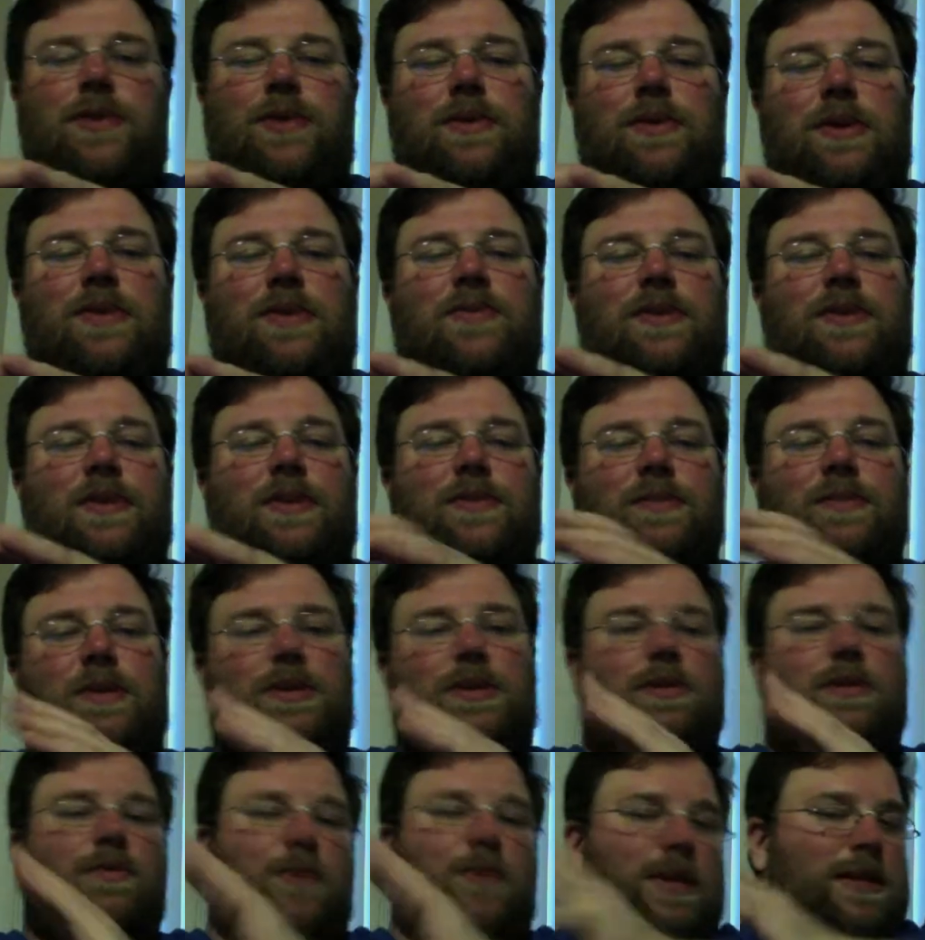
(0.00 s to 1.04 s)
universe,
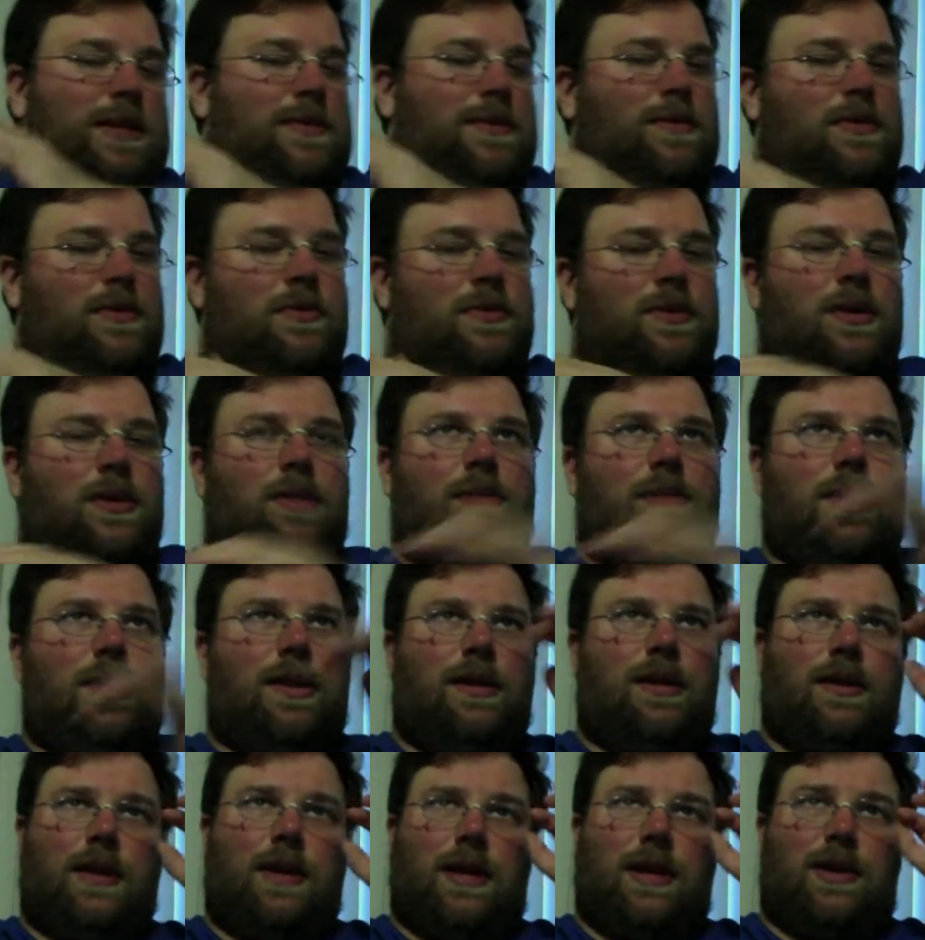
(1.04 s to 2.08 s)
which we'll get to a little bit
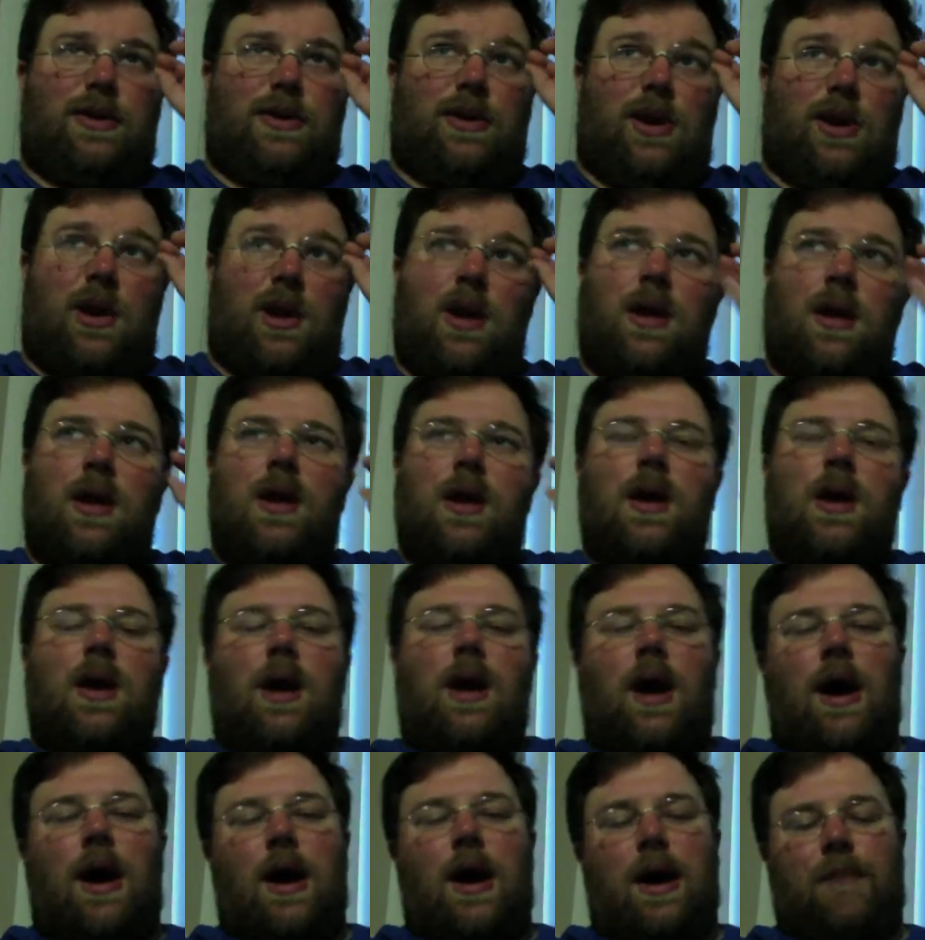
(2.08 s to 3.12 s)
later on.
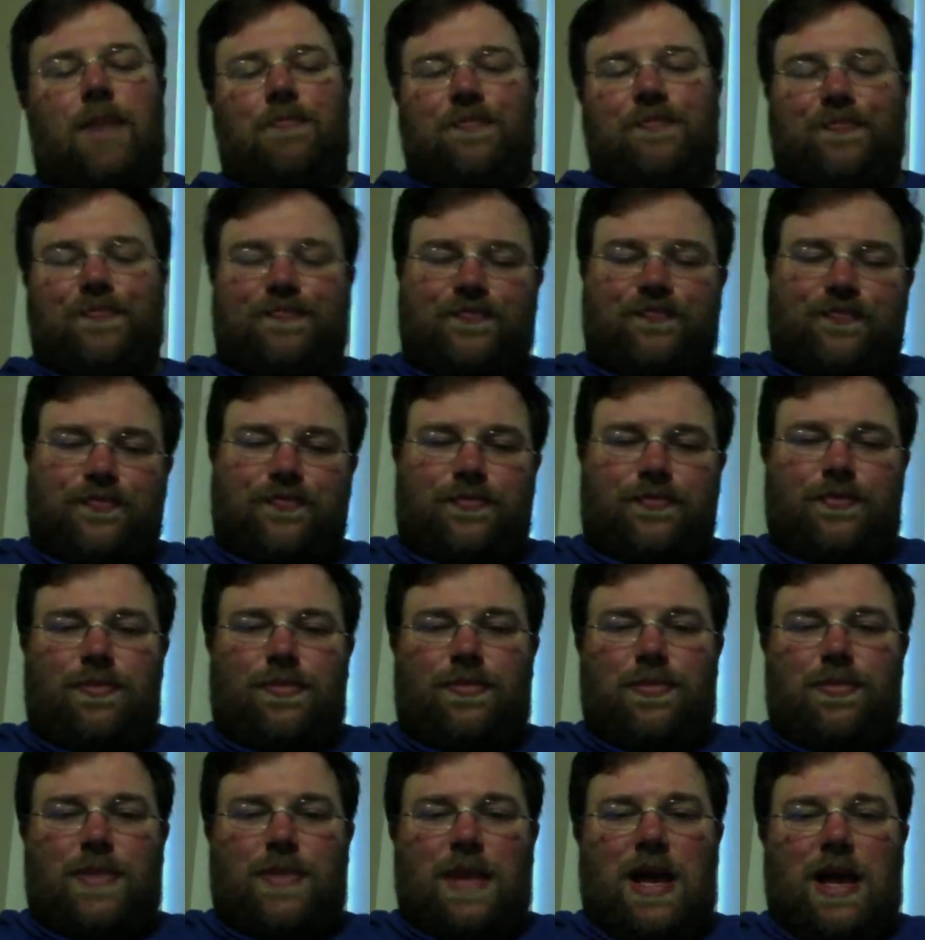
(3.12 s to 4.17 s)
And
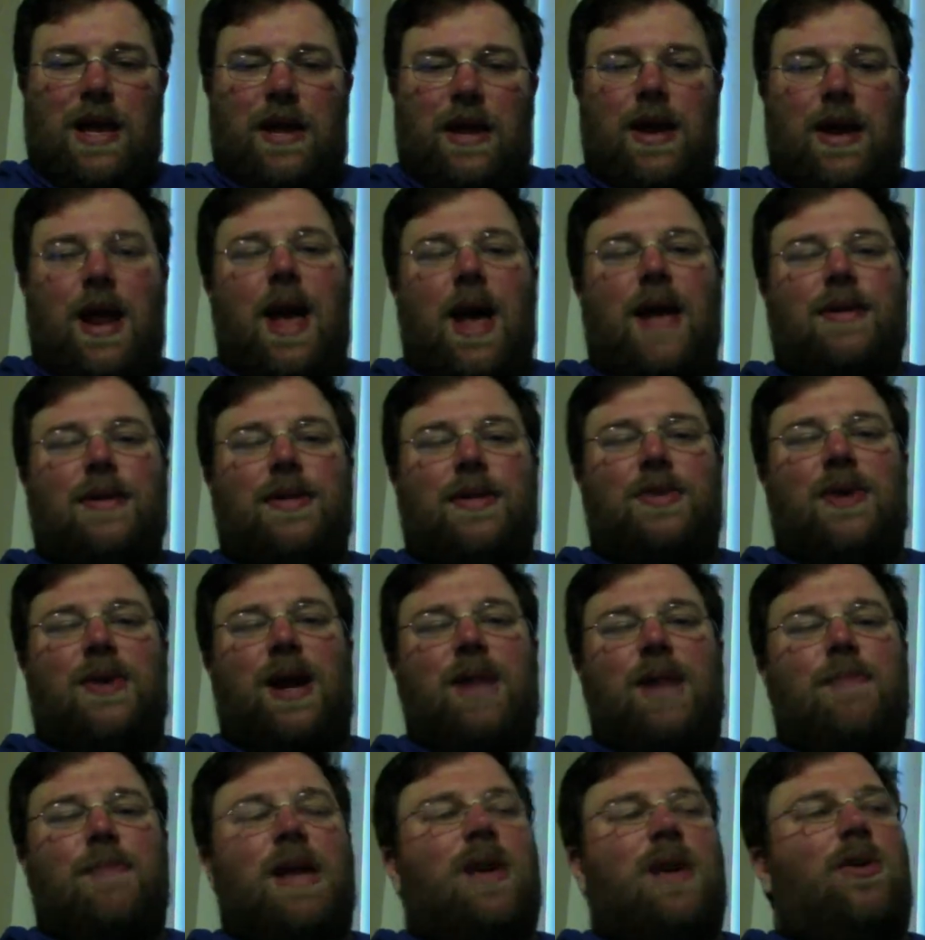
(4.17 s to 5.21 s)
it has to try
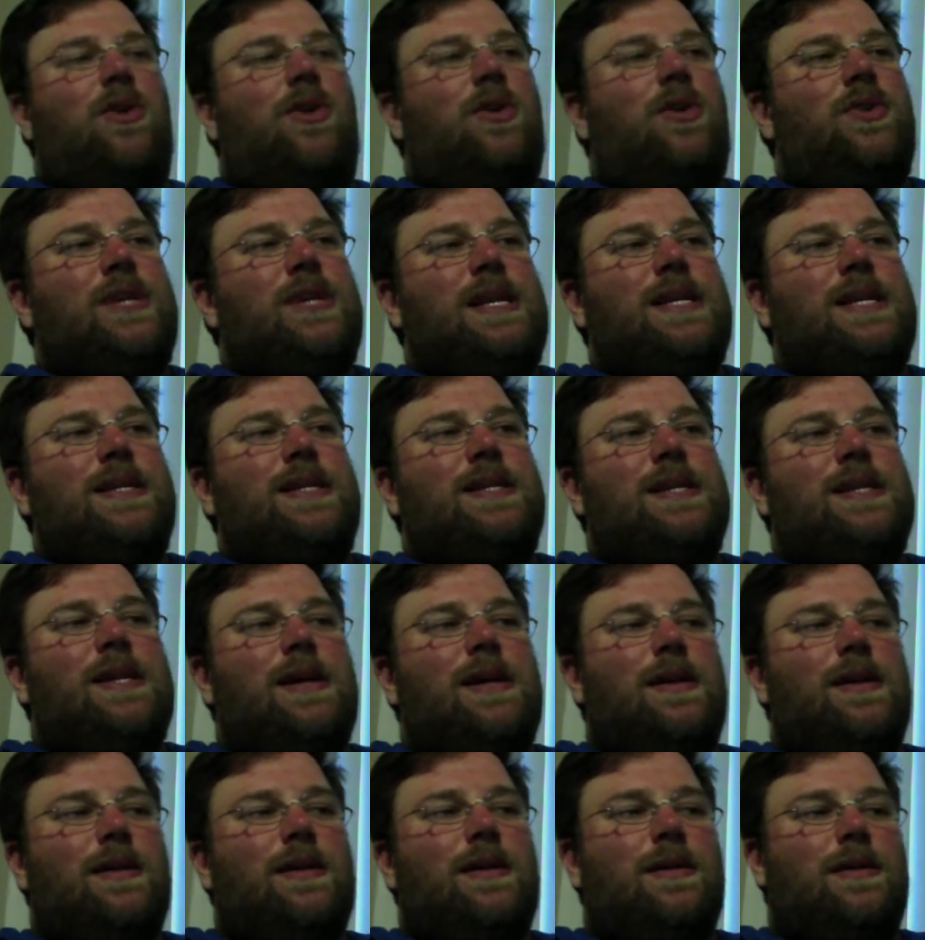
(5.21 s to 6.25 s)
to make all these
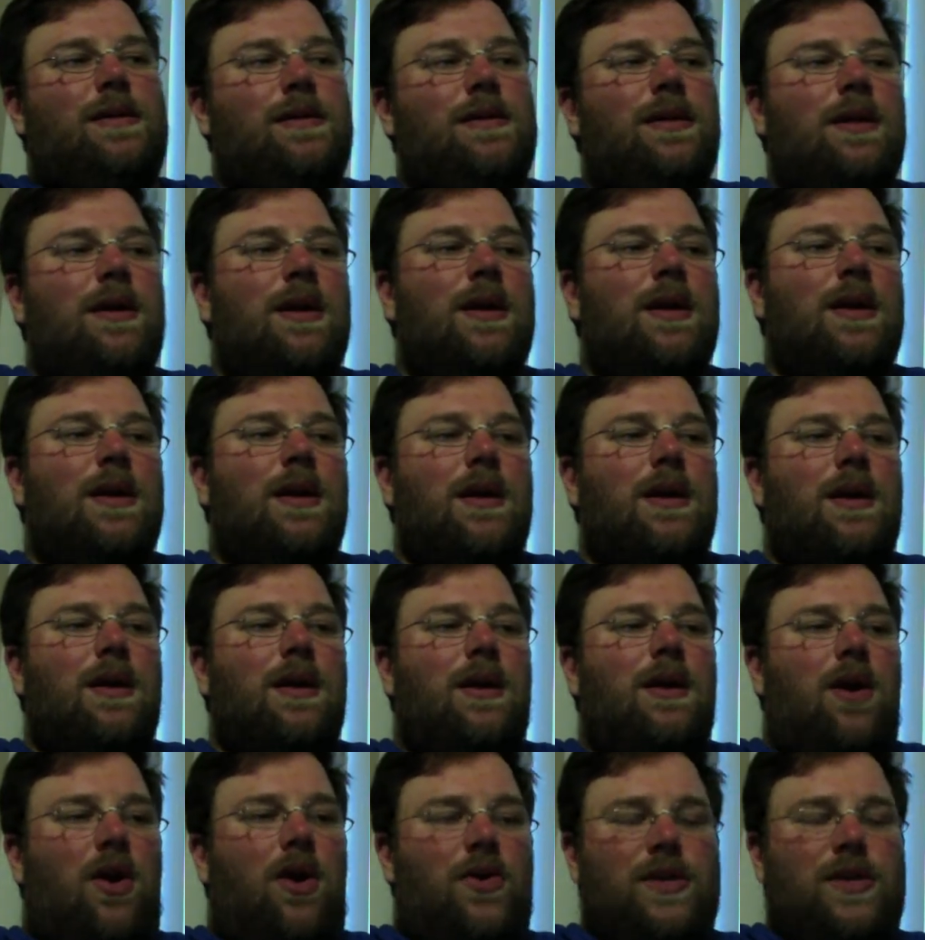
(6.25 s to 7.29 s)

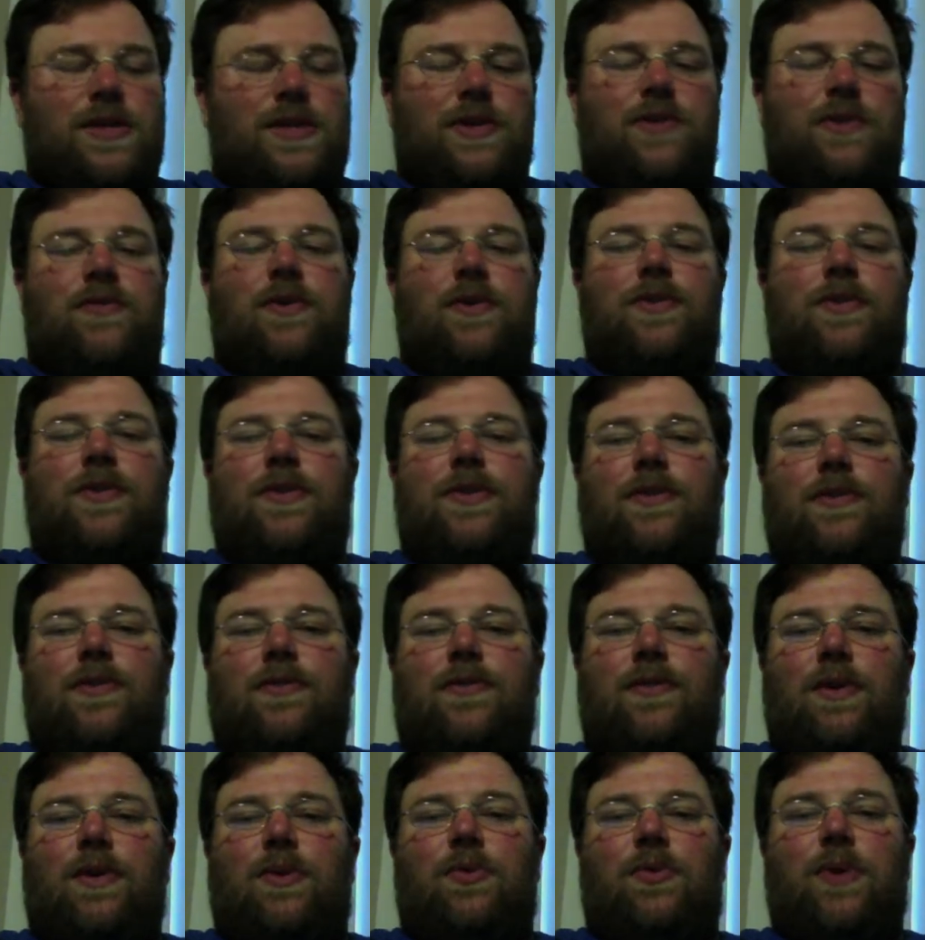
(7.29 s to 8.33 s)
universes
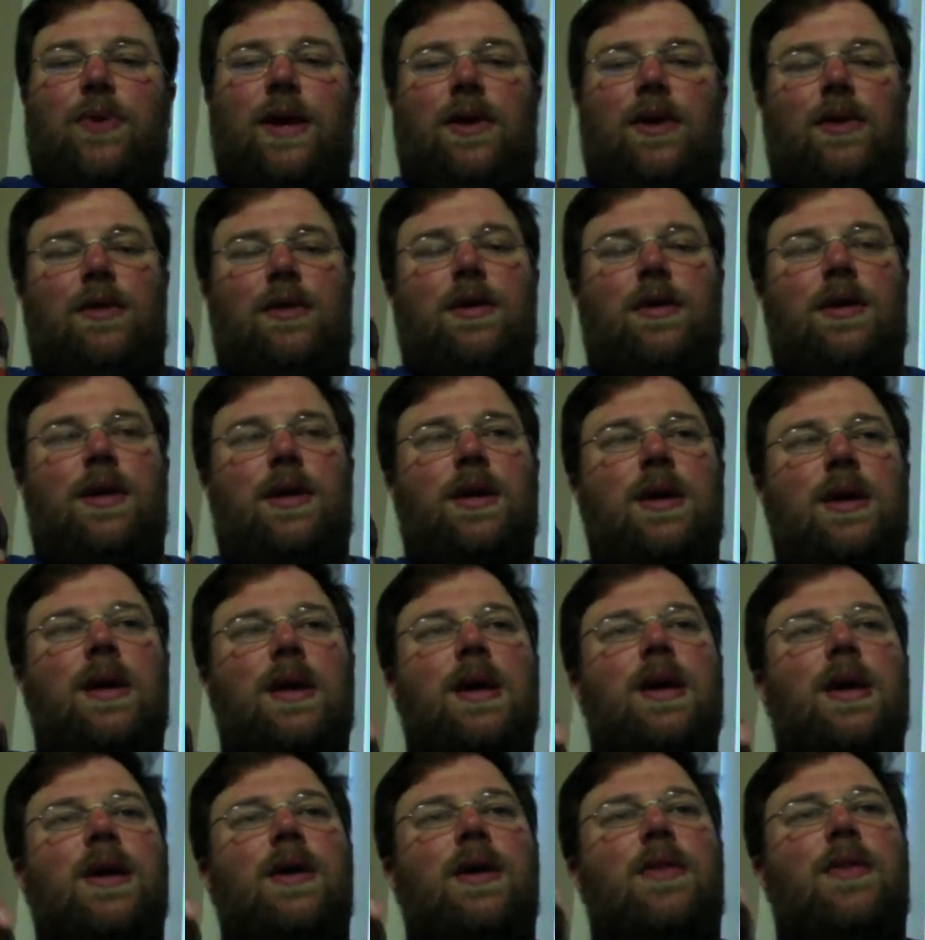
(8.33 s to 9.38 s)
feel real.
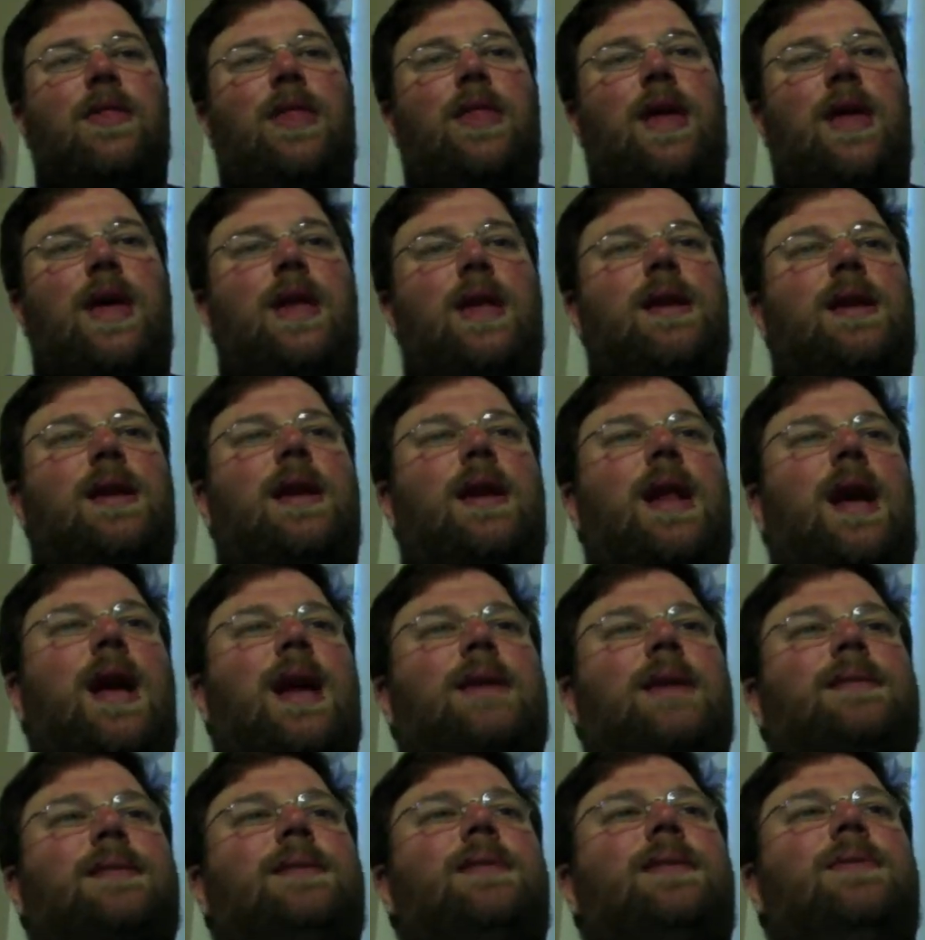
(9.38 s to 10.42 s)
Then it
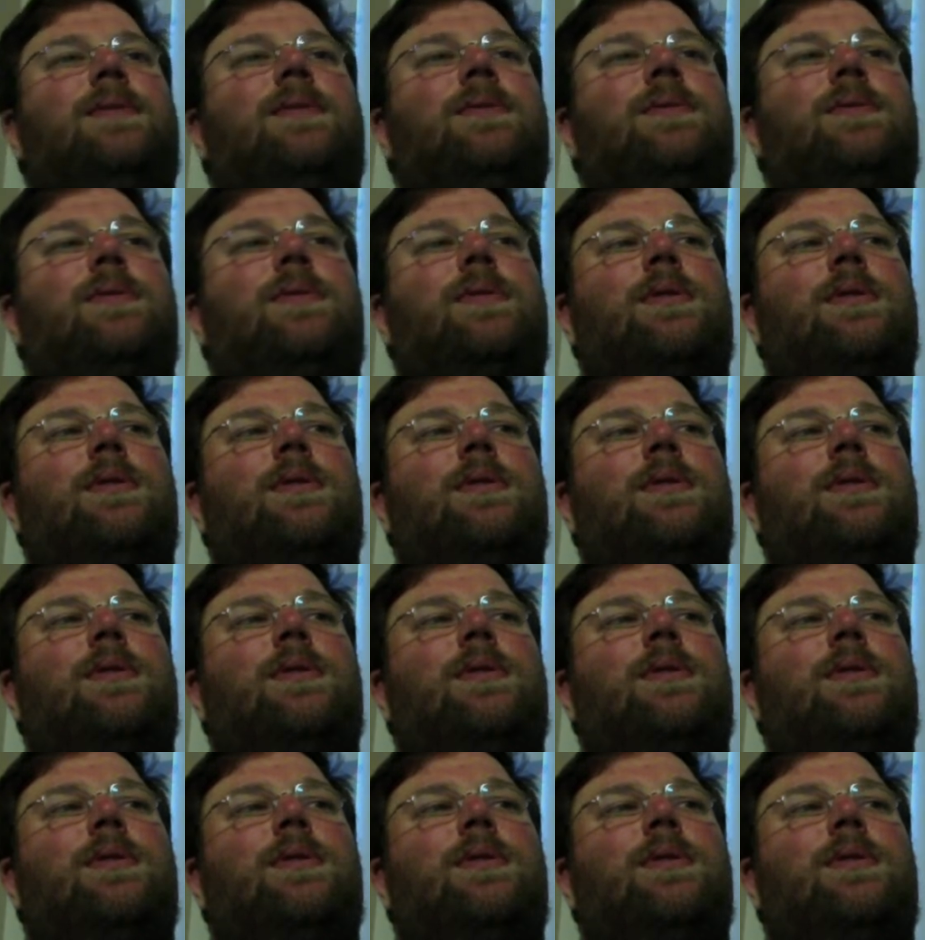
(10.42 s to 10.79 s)
has to